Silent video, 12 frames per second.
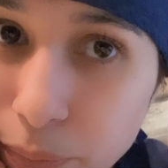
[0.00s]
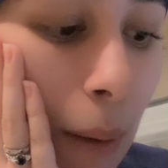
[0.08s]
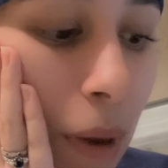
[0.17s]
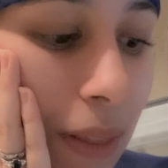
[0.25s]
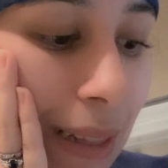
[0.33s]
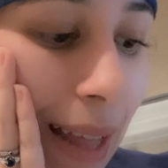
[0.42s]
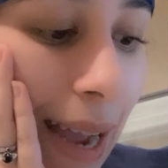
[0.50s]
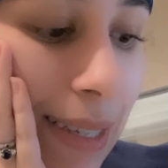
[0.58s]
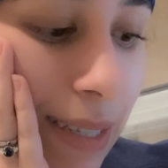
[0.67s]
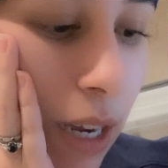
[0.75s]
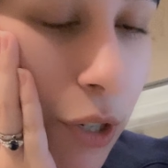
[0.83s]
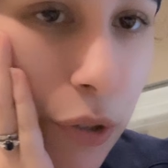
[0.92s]
I'm on the
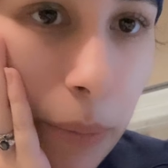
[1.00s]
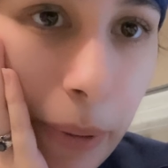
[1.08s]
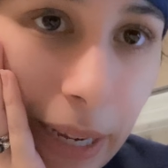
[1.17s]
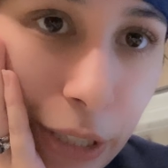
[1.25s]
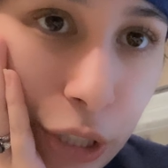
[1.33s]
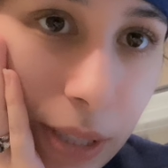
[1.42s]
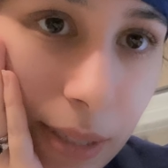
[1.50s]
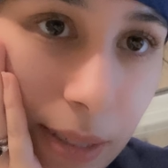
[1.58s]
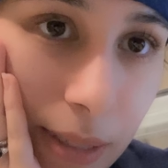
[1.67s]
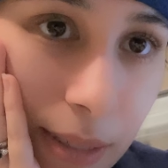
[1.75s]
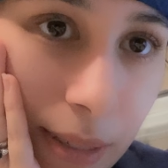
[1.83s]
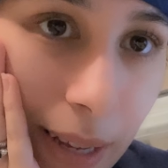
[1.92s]
last hundred pages
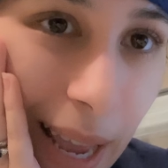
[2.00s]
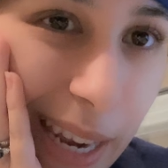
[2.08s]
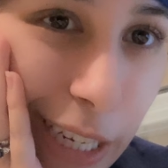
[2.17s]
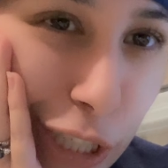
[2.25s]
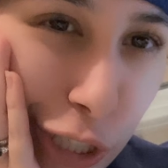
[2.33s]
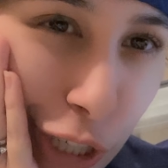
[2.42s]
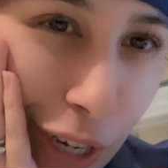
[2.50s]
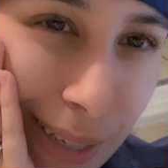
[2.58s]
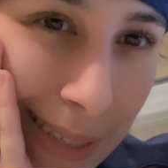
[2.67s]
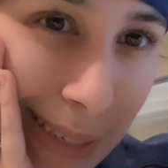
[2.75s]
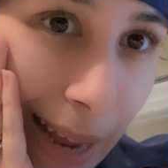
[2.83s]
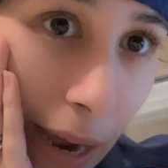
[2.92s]
and it
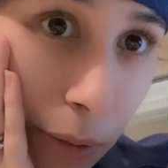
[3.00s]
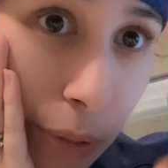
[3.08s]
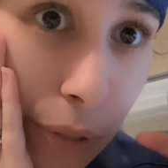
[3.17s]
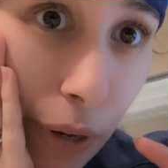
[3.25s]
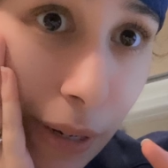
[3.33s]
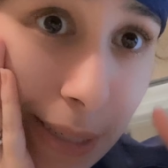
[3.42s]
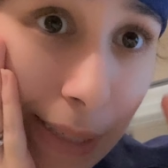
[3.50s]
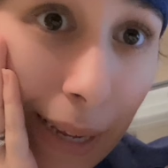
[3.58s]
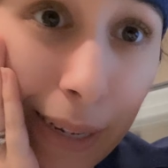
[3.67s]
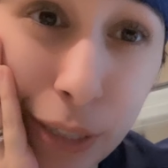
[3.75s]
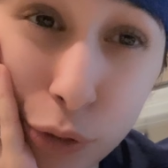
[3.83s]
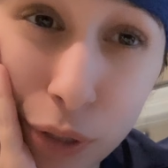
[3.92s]
just now started to
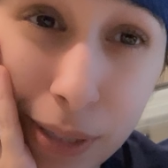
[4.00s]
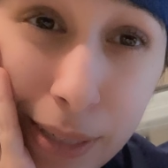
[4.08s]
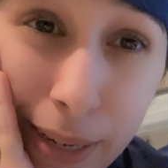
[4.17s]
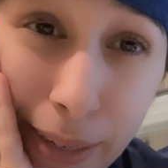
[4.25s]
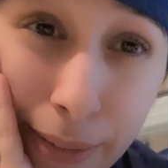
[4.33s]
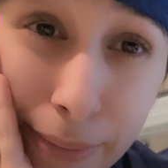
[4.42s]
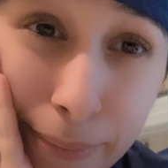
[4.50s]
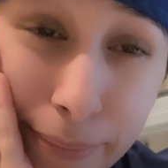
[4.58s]
get interesting.